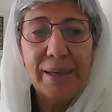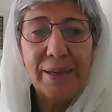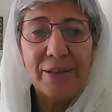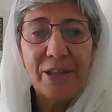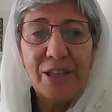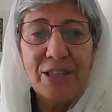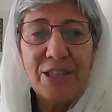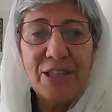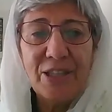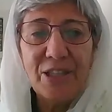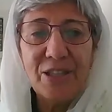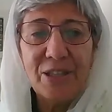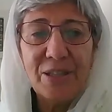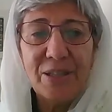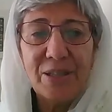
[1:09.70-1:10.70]
This
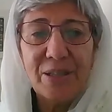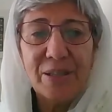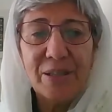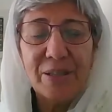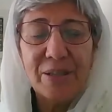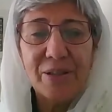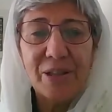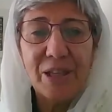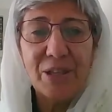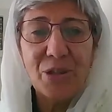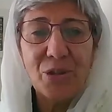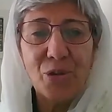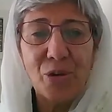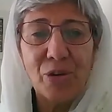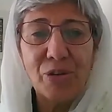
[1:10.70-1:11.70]
is the
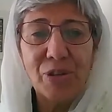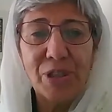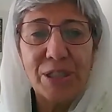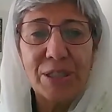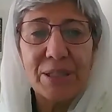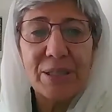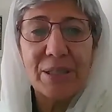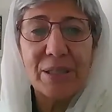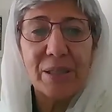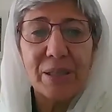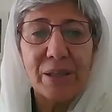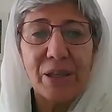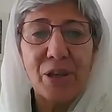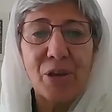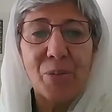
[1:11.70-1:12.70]
strongest
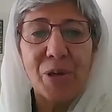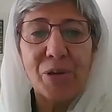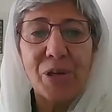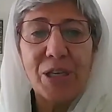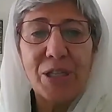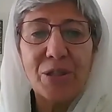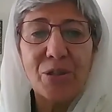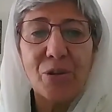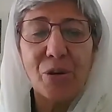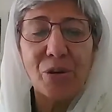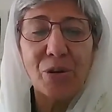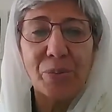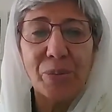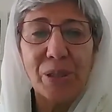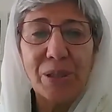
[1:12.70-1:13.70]
human rights
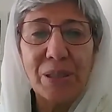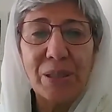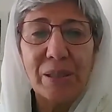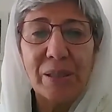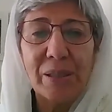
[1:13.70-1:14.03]
document